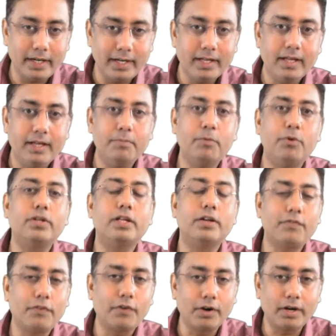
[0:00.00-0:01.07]
right? More
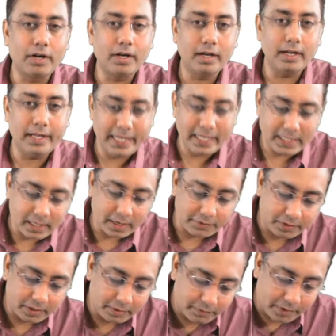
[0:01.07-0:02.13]
than 40, age
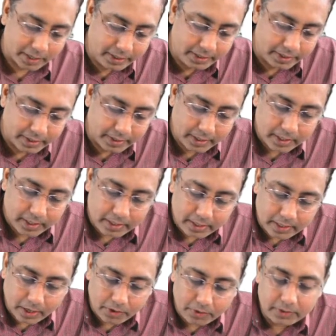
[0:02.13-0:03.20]
after 1 year,
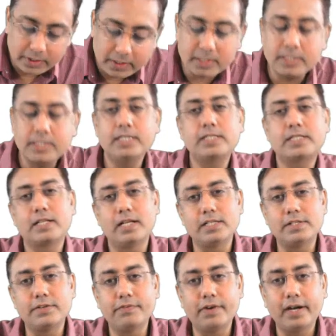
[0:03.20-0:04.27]
now this is
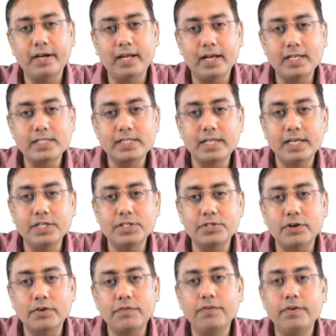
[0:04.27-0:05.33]
classified as
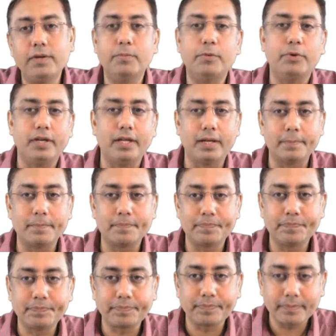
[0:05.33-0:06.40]
case of pneumonia.
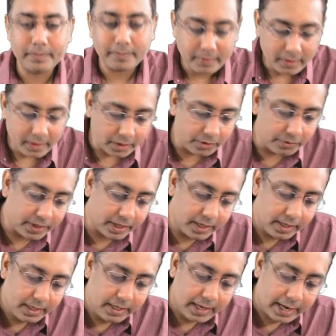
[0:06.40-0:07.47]

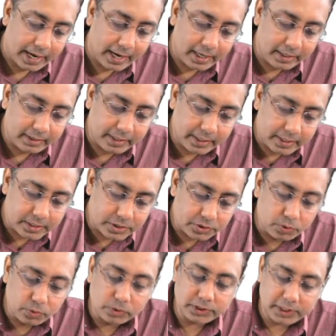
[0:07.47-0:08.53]
Okay, and there
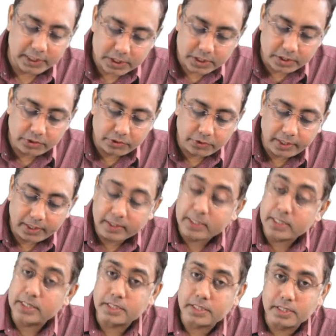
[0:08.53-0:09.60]
is no chest
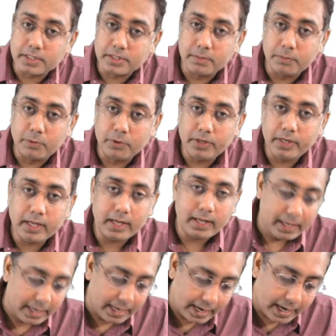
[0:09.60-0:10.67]
indrawing, this is
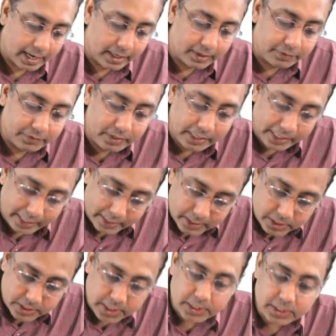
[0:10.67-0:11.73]
pneumonia, and if there
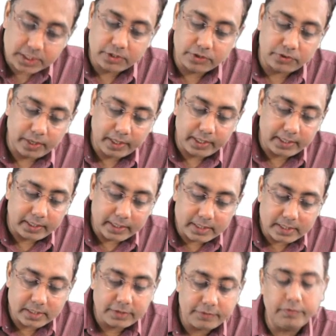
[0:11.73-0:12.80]
is chest indrawing,
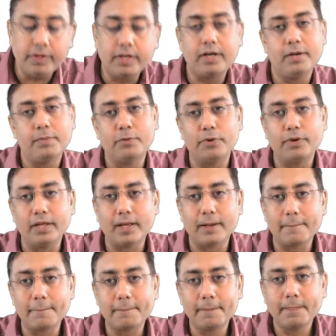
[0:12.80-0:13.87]
it is severe
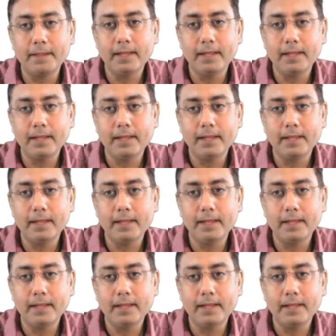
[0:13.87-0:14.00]
pneumonia.